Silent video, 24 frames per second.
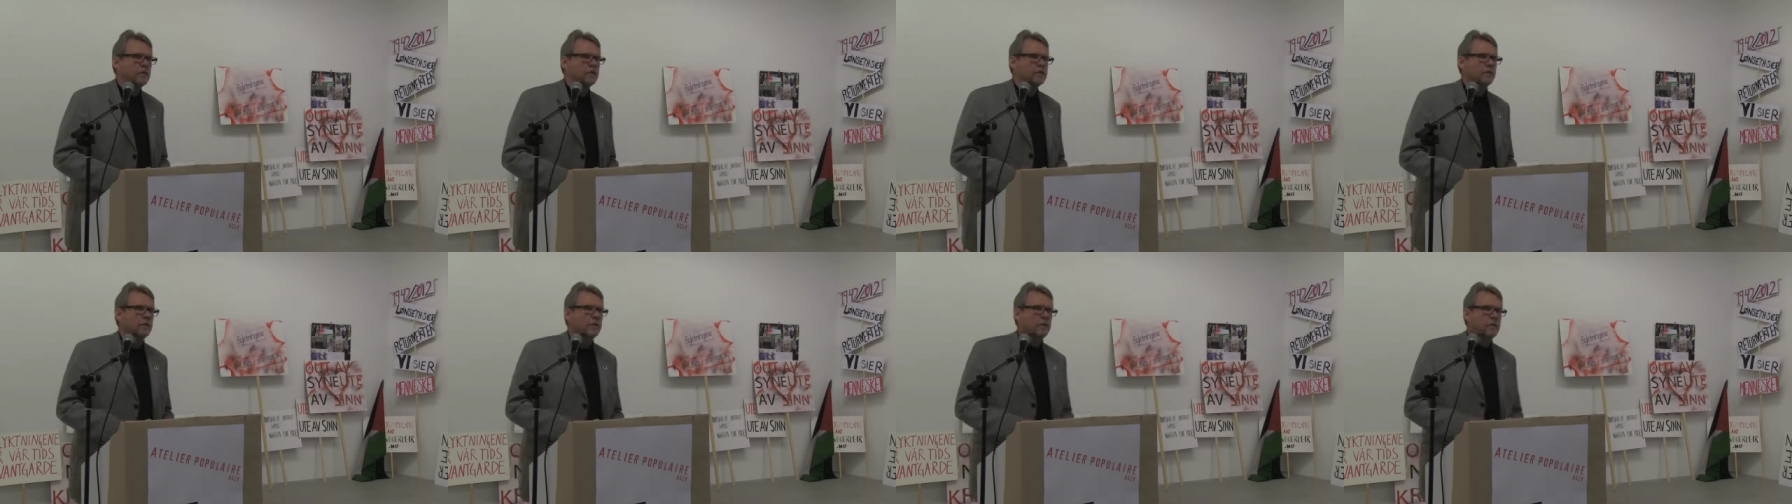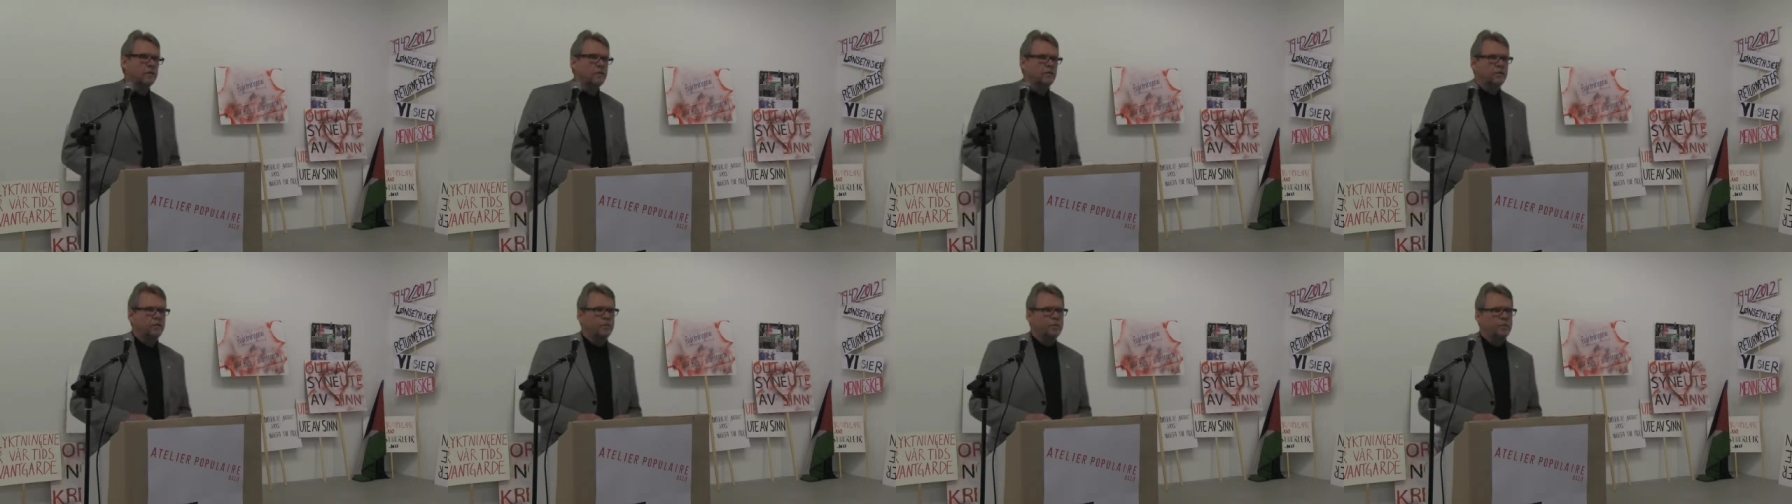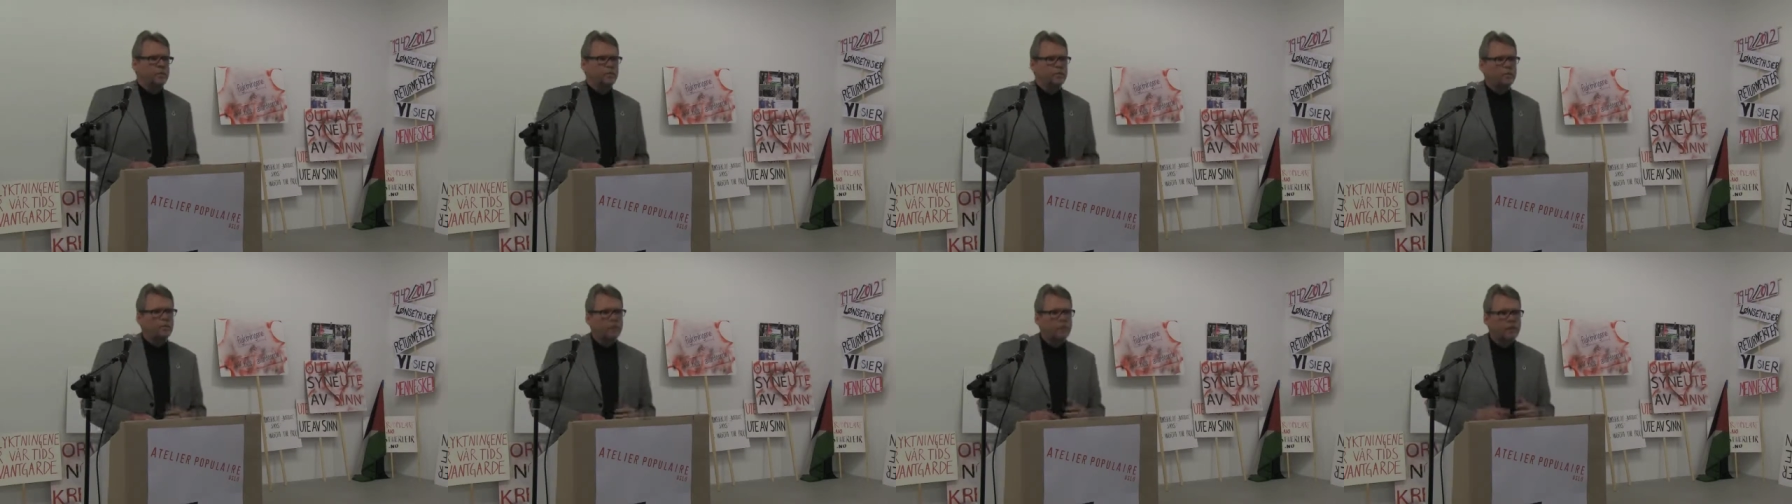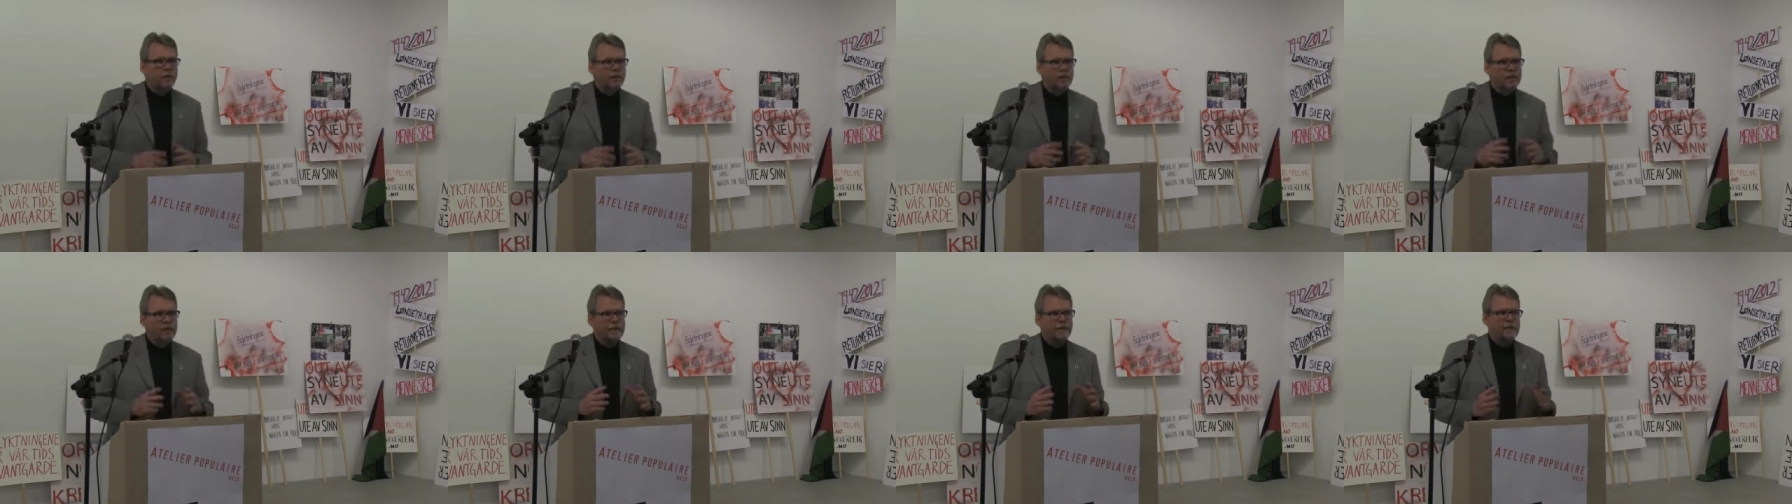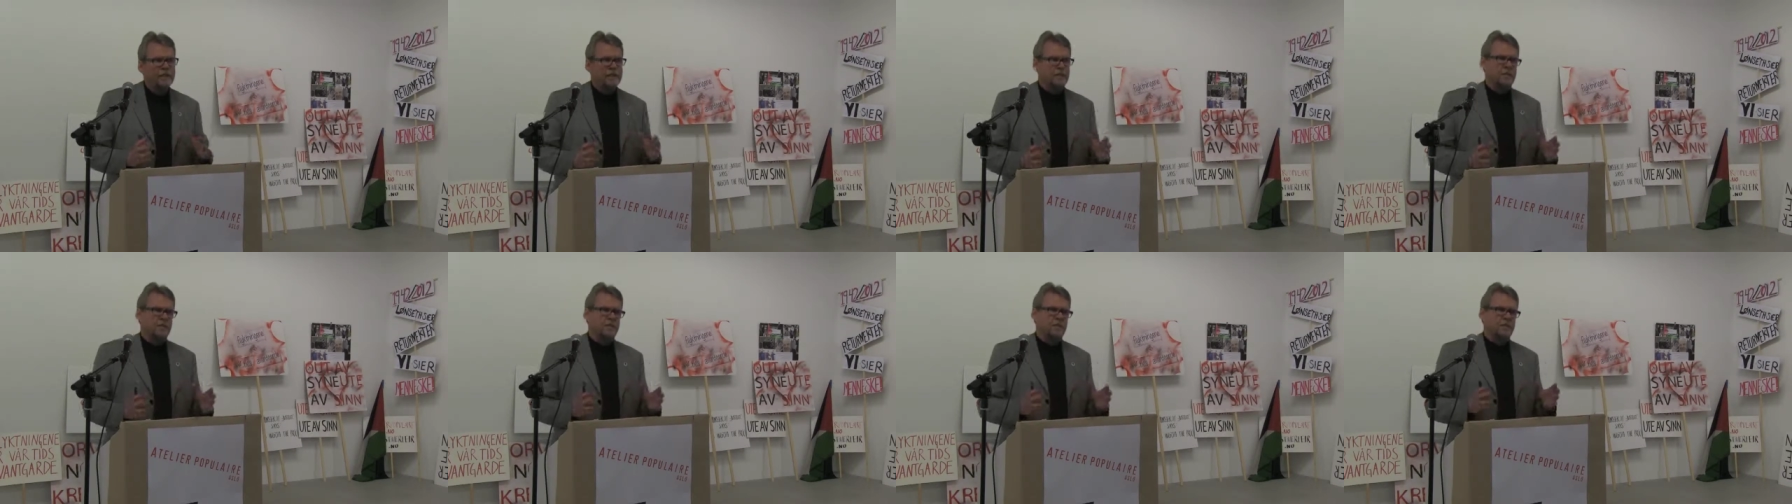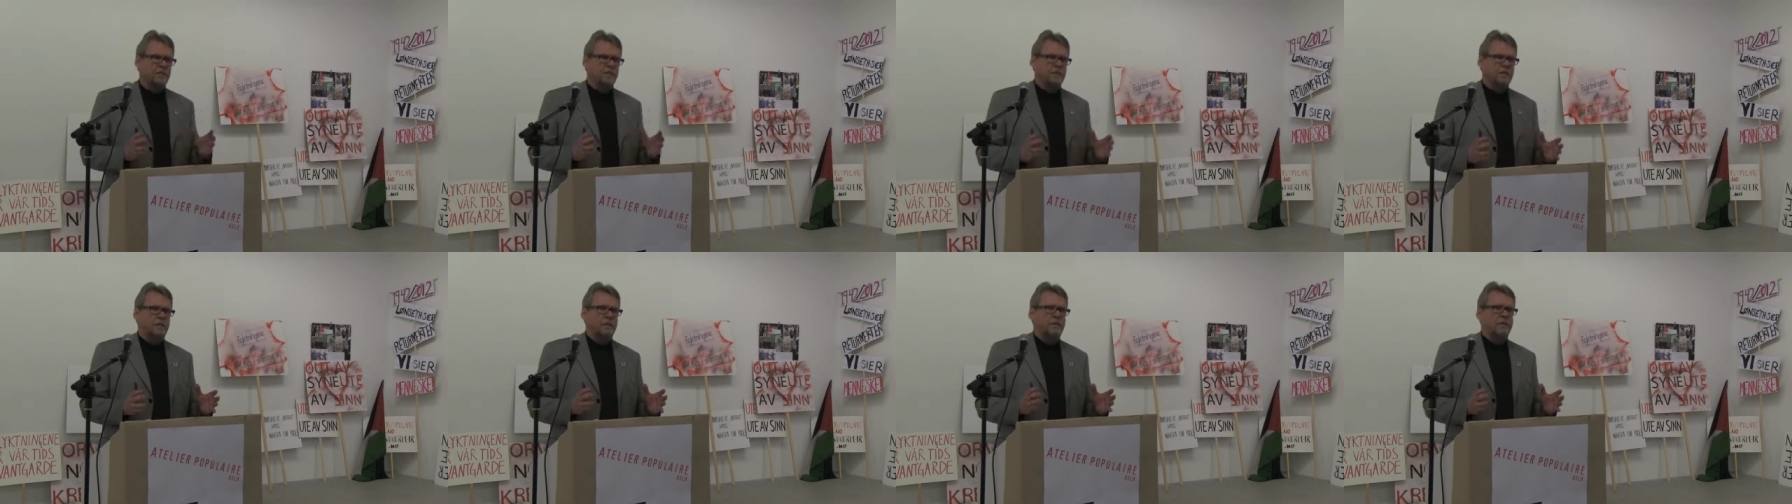to help
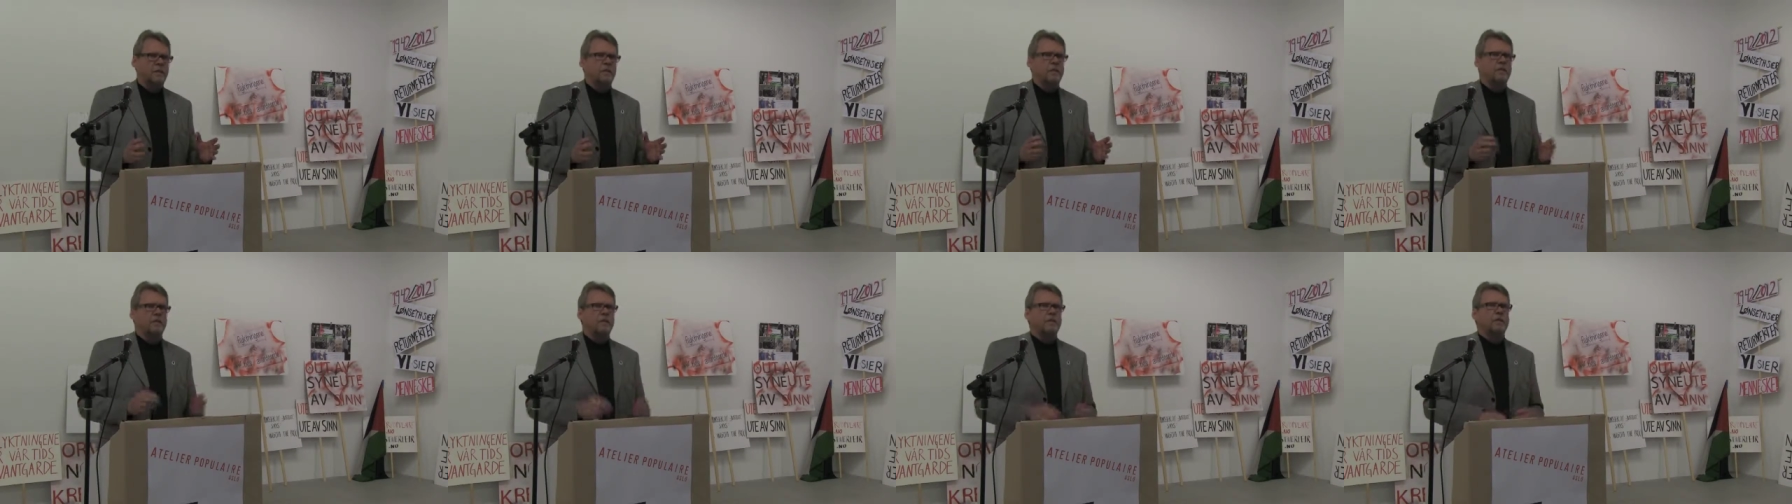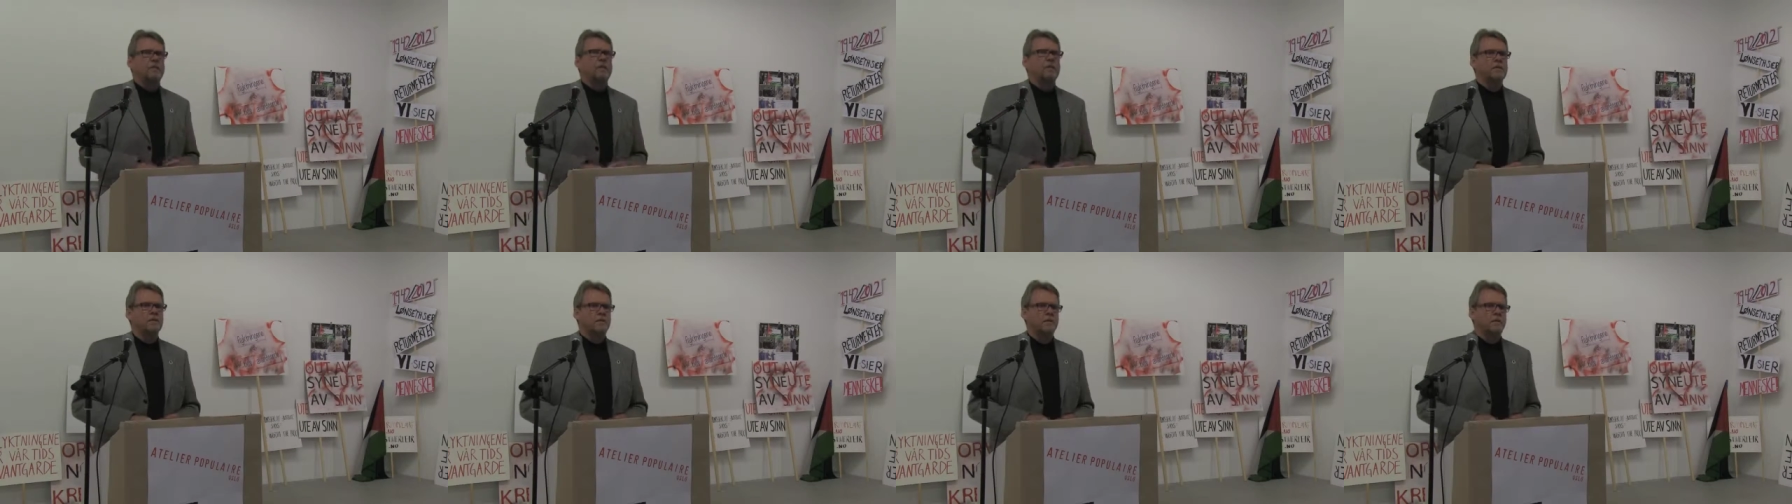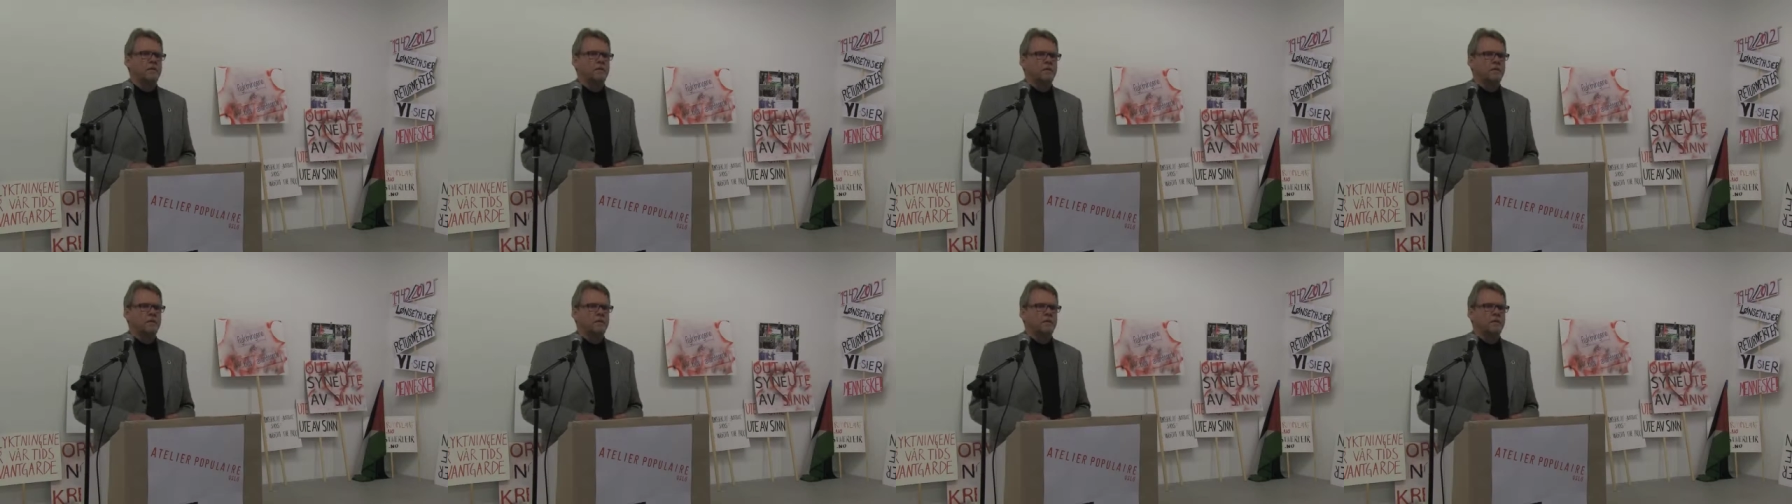place the